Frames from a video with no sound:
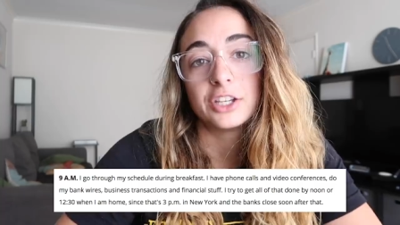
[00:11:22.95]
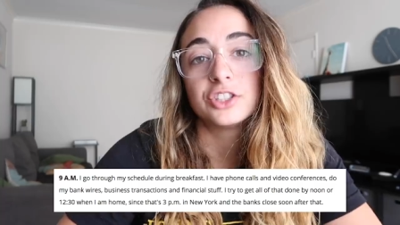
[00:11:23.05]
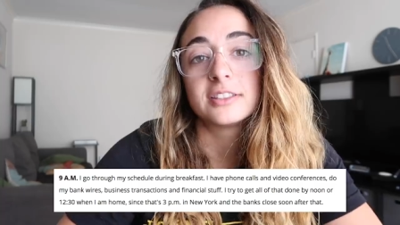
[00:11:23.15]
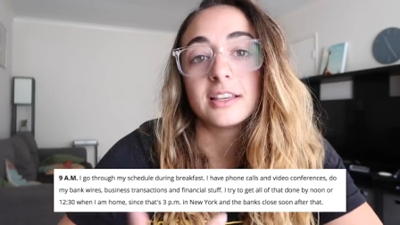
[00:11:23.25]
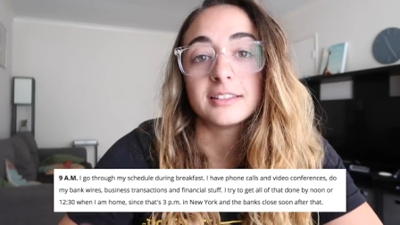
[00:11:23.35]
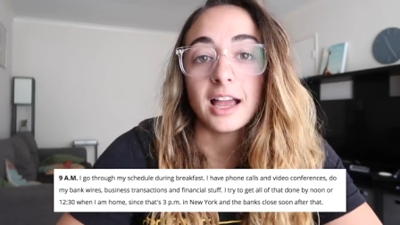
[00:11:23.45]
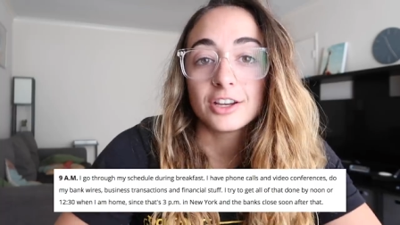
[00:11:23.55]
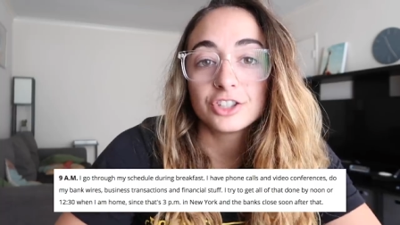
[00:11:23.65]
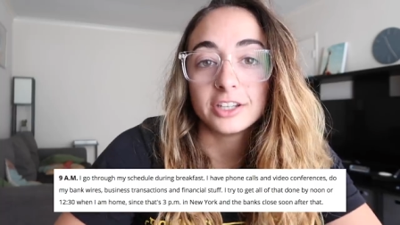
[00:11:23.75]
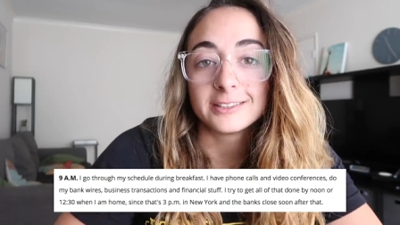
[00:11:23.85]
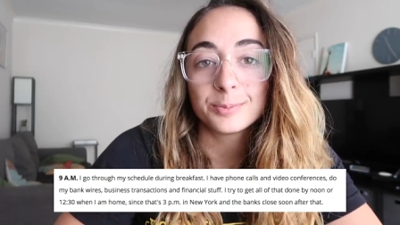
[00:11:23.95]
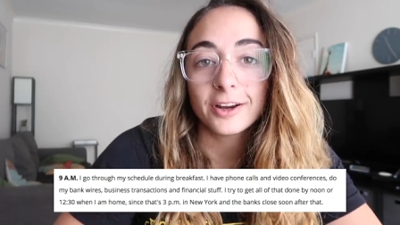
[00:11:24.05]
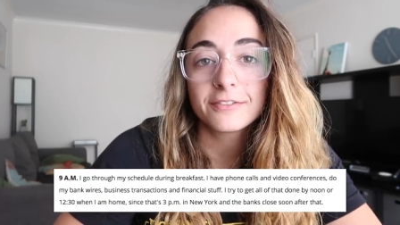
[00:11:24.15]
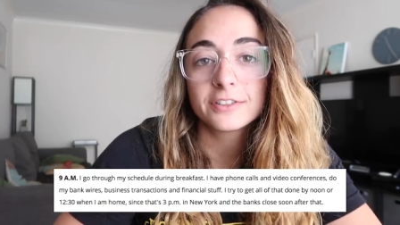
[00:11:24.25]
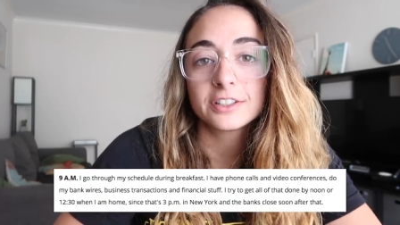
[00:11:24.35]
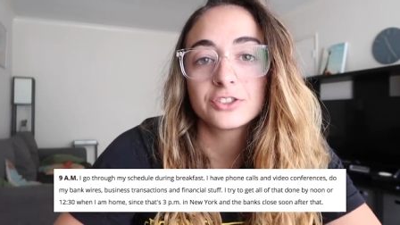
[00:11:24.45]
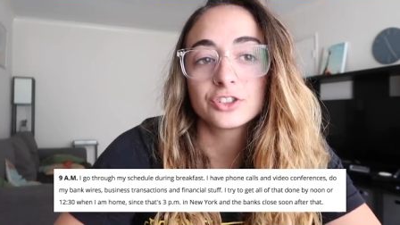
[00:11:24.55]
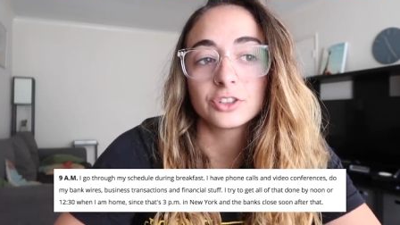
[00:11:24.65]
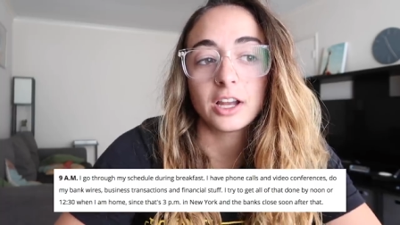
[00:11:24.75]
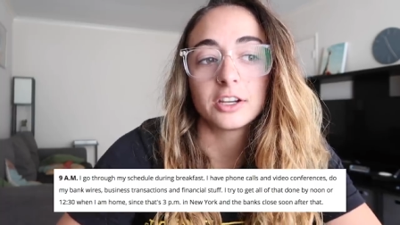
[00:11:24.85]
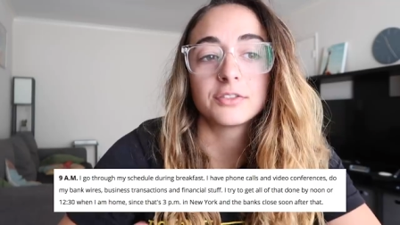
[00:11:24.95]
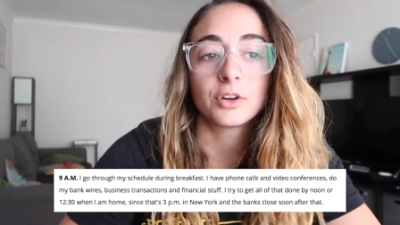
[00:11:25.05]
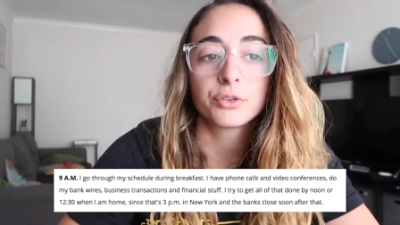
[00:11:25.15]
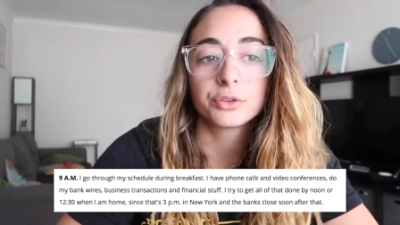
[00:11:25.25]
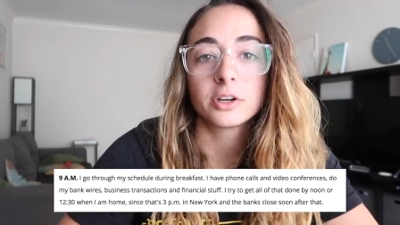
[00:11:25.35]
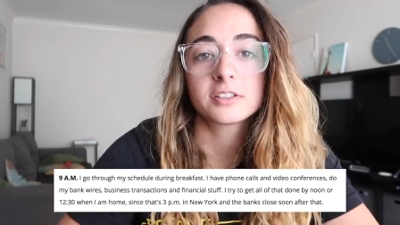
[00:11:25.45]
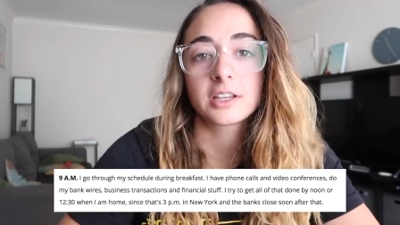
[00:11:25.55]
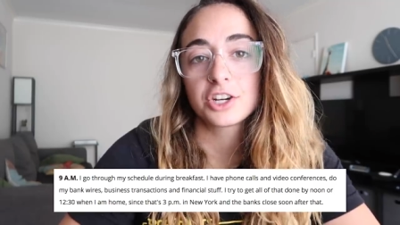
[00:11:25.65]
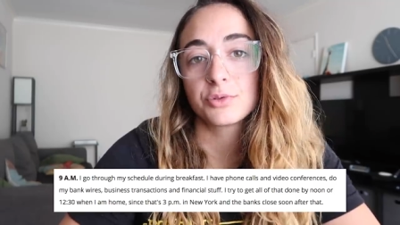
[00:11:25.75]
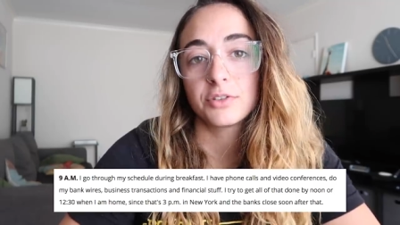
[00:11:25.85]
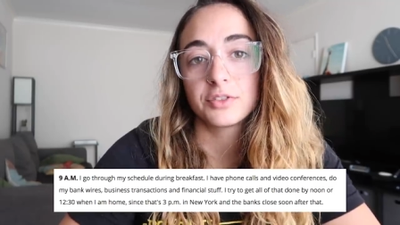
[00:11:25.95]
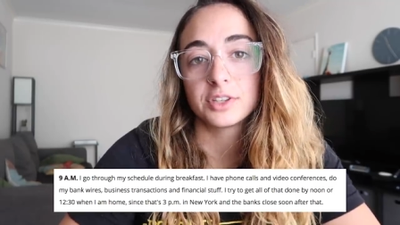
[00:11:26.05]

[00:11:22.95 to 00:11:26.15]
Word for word: And she says as she eats breakfast, she'll kind of go through her schedule